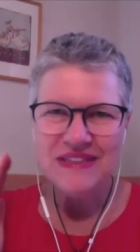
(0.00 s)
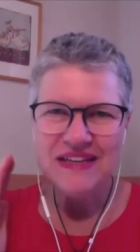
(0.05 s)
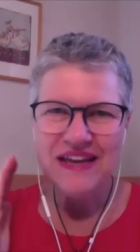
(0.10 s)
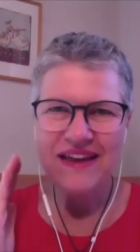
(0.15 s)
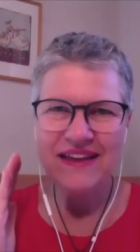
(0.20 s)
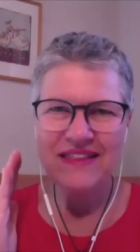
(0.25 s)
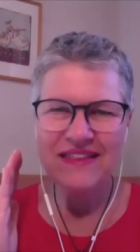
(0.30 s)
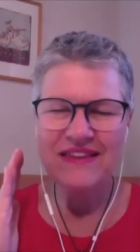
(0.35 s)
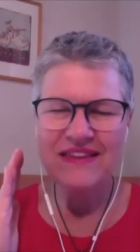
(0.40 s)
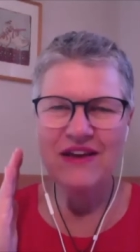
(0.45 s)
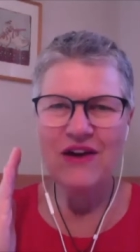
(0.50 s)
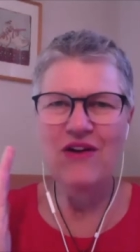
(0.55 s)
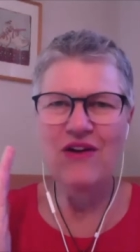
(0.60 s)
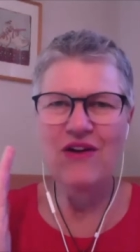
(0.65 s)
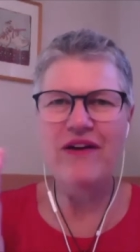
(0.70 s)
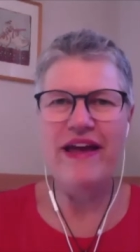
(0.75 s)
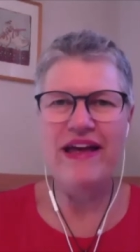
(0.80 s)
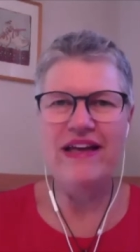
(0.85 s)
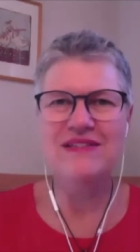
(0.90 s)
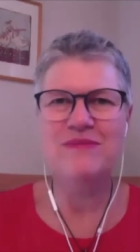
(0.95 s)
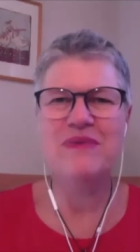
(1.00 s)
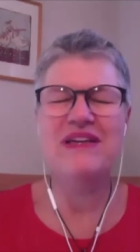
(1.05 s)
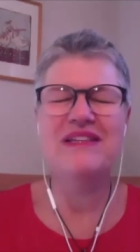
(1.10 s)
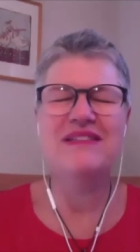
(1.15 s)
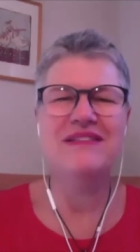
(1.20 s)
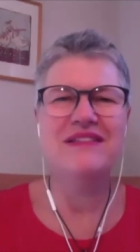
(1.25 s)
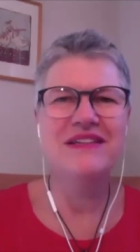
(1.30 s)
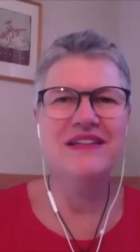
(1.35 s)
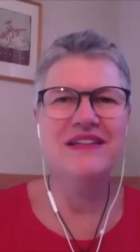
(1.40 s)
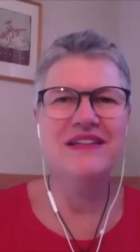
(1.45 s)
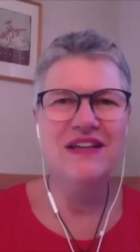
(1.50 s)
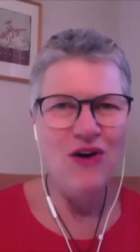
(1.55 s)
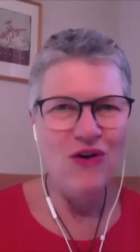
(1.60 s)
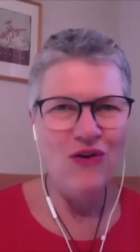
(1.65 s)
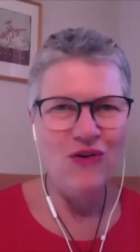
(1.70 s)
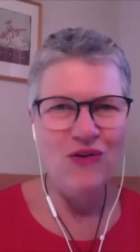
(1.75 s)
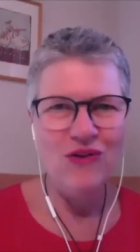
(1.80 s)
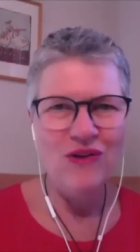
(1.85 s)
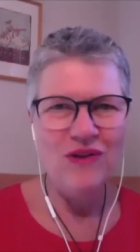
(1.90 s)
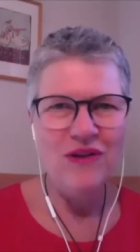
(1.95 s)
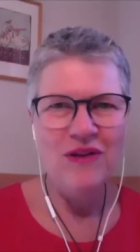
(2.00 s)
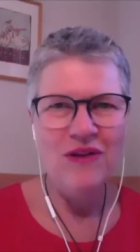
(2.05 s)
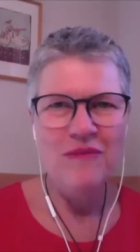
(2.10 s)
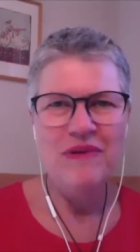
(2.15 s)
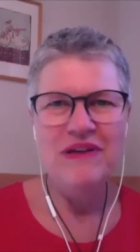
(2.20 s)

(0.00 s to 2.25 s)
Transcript: take the orgasm as the goal,